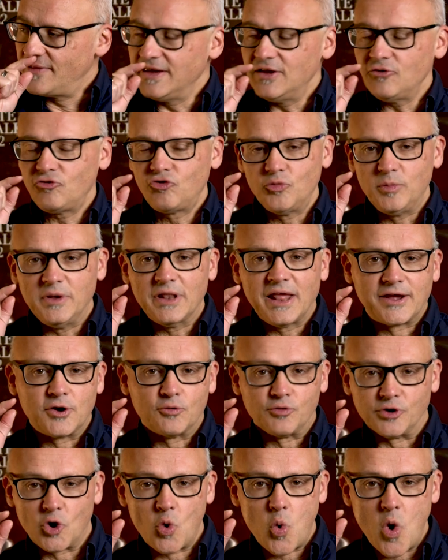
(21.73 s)
I think it should be like a
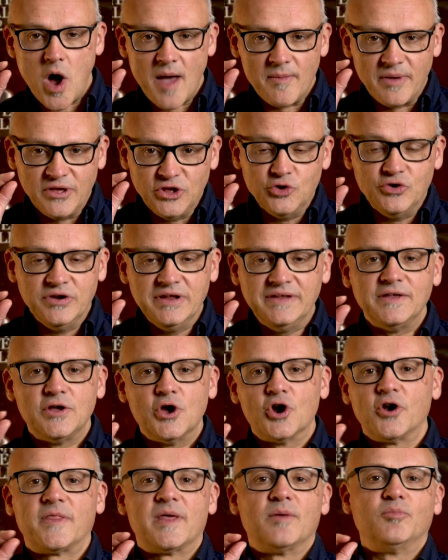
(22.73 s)
requirement. You need to
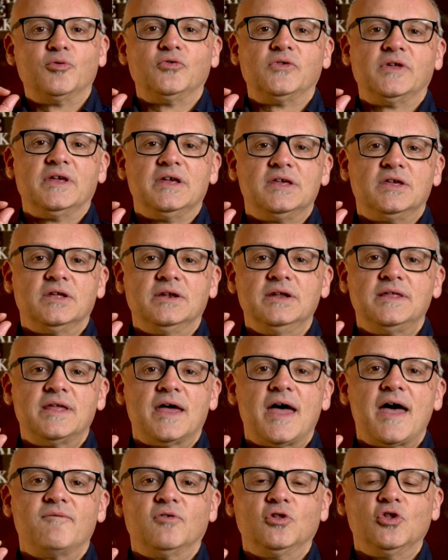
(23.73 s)
go to that boutique. You need
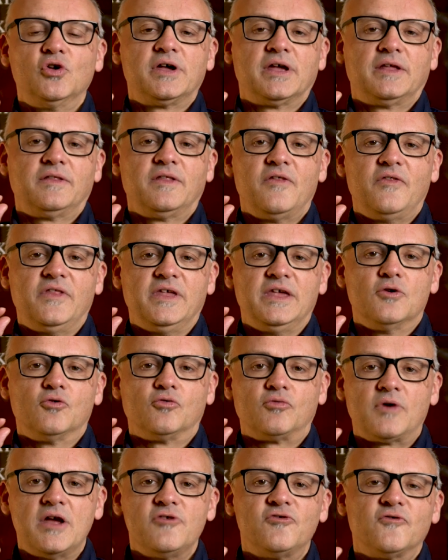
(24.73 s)
to have a look at the
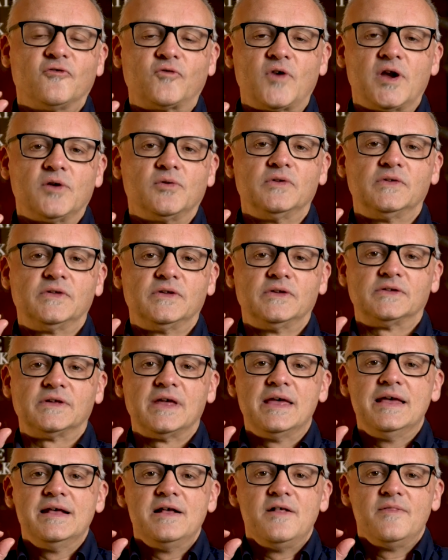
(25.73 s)
range of fragrances
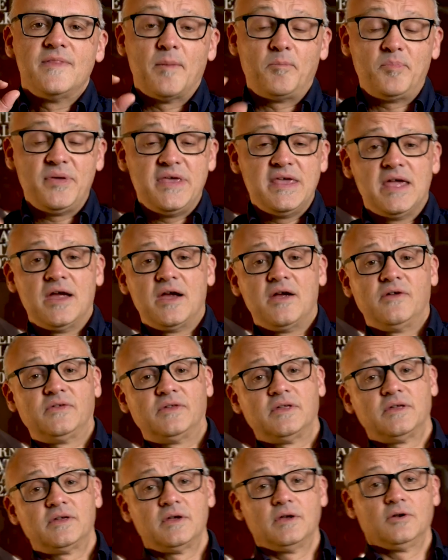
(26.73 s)
that Pierre
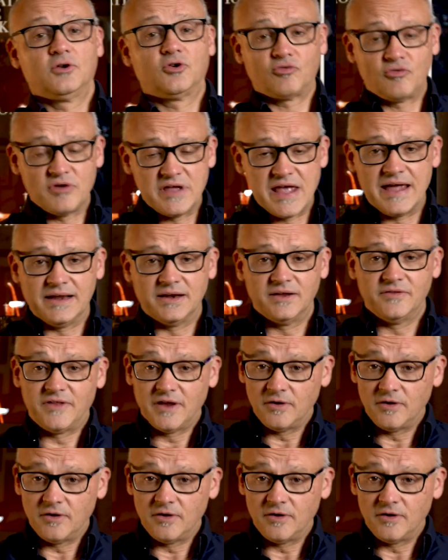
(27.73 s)
has created.